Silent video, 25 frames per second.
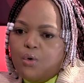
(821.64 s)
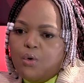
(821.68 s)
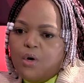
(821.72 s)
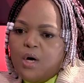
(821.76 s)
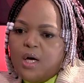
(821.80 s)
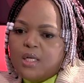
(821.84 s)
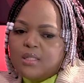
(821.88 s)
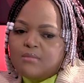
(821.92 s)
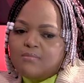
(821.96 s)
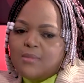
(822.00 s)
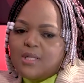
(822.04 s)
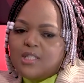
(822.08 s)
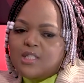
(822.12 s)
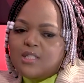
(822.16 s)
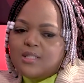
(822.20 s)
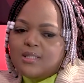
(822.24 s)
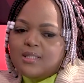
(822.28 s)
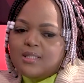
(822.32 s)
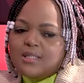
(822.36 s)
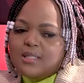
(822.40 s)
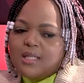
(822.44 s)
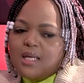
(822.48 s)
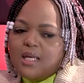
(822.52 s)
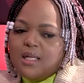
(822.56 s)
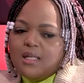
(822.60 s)
As much
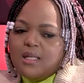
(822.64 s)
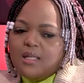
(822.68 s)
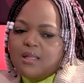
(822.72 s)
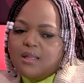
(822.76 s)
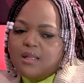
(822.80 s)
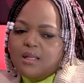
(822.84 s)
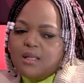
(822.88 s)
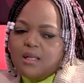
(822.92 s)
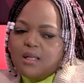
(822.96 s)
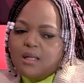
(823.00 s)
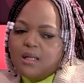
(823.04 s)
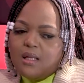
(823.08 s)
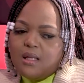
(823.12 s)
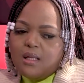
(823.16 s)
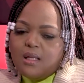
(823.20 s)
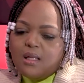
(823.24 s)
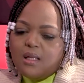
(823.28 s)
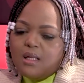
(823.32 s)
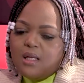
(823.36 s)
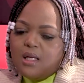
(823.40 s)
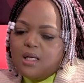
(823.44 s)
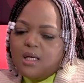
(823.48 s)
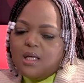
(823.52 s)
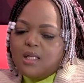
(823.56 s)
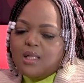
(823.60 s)
as anything,
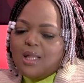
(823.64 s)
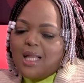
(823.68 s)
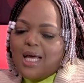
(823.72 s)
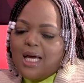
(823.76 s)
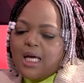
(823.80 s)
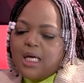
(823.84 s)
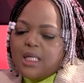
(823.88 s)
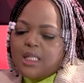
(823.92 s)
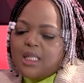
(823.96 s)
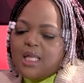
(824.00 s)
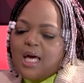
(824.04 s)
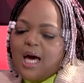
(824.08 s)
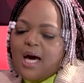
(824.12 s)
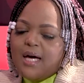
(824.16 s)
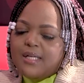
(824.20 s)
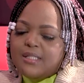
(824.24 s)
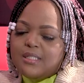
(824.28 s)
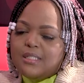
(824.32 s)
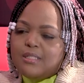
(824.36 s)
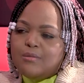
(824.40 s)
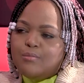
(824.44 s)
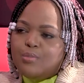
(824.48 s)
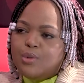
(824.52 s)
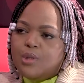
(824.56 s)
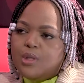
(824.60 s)
like there has
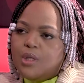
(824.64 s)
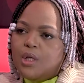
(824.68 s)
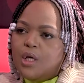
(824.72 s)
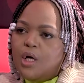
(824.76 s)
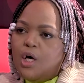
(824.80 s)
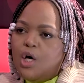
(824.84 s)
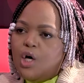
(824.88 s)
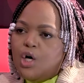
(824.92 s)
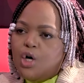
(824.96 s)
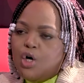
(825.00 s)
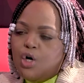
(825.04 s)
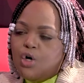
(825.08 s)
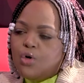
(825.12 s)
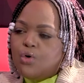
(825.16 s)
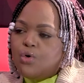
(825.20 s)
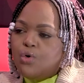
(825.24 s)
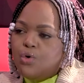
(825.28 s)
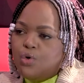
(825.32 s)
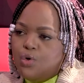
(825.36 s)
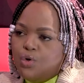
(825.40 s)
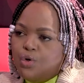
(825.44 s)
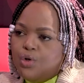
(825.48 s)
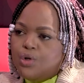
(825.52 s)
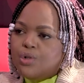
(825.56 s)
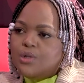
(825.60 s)
to be a
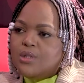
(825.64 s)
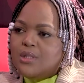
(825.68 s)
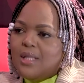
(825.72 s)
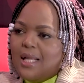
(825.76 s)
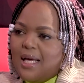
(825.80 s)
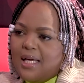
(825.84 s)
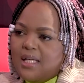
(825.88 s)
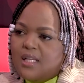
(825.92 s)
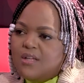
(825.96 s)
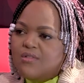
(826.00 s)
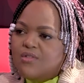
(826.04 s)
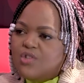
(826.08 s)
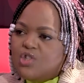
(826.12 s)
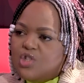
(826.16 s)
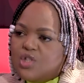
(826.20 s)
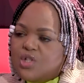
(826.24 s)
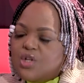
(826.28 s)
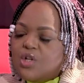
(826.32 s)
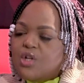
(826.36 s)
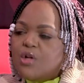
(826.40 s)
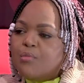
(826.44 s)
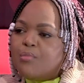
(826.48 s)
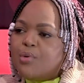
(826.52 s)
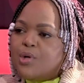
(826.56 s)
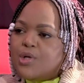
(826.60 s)
good, like even just
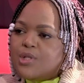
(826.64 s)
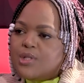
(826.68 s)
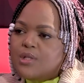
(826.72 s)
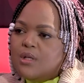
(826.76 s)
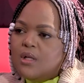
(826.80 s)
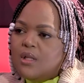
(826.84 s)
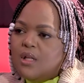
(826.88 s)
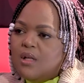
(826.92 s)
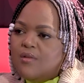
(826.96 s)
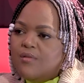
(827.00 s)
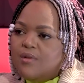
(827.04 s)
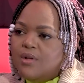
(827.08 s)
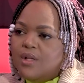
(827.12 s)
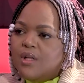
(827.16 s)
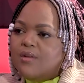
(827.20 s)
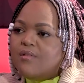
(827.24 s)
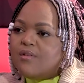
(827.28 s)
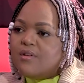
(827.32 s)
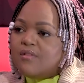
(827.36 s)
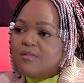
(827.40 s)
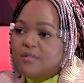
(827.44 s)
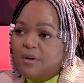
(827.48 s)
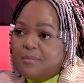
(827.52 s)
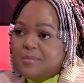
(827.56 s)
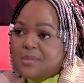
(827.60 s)
on a personal level. Even
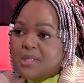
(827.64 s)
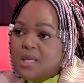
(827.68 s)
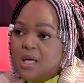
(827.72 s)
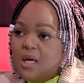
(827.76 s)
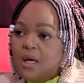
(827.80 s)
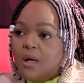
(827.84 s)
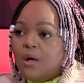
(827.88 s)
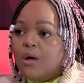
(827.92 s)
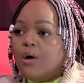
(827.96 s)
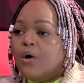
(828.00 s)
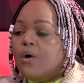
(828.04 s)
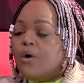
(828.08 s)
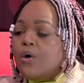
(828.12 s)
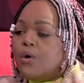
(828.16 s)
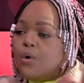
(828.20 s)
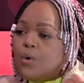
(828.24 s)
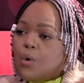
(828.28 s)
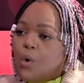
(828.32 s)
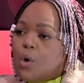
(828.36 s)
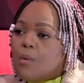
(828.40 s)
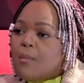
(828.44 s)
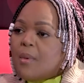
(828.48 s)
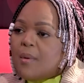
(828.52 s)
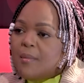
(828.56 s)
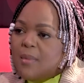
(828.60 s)
if I'm saying,
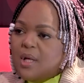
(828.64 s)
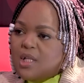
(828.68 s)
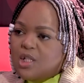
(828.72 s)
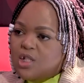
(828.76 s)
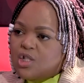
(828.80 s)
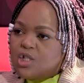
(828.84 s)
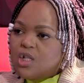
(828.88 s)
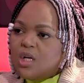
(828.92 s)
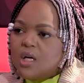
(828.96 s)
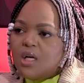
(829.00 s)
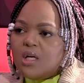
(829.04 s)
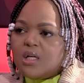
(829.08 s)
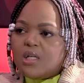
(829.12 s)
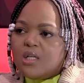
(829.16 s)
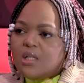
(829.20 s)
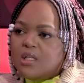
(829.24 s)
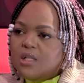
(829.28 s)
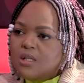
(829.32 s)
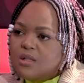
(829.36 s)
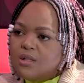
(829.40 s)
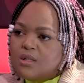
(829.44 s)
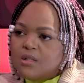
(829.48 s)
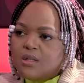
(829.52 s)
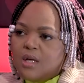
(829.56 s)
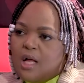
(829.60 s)
call my manager,
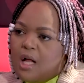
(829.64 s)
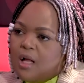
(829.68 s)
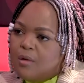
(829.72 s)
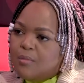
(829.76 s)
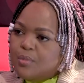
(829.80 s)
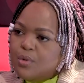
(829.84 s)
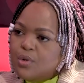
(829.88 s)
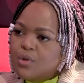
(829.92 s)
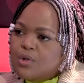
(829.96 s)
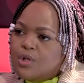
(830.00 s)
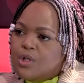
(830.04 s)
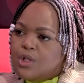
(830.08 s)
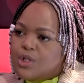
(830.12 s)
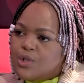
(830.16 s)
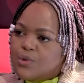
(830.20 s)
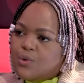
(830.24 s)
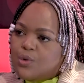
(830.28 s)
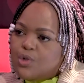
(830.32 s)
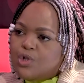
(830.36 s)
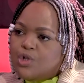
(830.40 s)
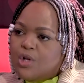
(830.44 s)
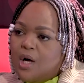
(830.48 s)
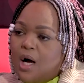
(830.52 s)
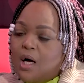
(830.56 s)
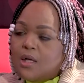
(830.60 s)
he'll help you, he'll
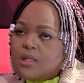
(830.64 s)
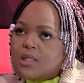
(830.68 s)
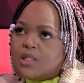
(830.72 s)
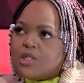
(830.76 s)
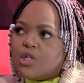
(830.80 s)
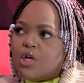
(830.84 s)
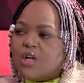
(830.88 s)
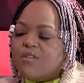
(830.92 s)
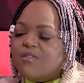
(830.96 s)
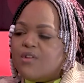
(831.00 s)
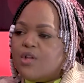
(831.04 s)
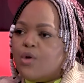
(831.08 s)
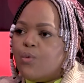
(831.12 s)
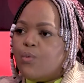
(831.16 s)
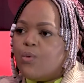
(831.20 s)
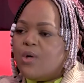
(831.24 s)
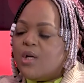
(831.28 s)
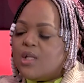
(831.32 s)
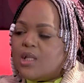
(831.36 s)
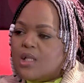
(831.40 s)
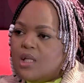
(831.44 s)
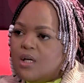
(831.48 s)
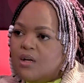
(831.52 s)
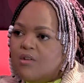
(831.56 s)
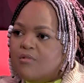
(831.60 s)
sort you out. It's not even a
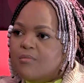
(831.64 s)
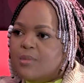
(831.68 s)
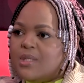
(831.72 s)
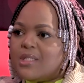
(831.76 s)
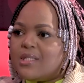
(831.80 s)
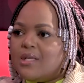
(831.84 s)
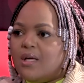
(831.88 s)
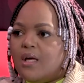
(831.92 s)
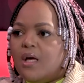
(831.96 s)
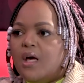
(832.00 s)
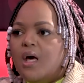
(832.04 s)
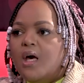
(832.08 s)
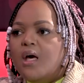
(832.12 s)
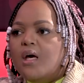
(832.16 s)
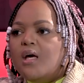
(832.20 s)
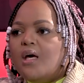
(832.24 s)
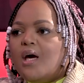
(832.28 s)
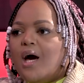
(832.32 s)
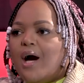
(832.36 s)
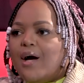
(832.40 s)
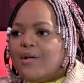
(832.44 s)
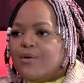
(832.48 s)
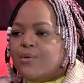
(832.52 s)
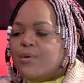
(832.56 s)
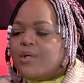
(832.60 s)
weird thing of me saying
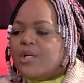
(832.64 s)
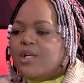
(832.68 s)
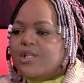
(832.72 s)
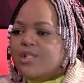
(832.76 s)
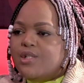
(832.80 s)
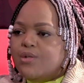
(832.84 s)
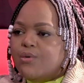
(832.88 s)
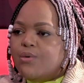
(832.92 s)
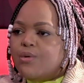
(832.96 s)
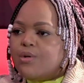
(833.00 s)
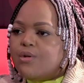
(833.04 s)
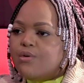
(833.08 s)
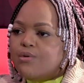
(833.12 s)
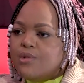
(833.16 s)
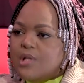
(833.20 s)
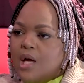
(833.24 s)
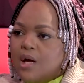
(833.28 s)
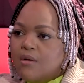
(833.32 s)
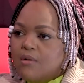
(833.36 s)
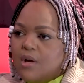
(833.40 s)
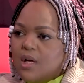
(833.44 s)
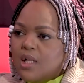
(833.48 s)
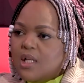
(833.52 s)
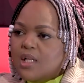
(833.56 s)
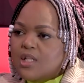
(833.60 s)
I don't want to deal with you
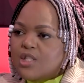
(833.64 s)
directly.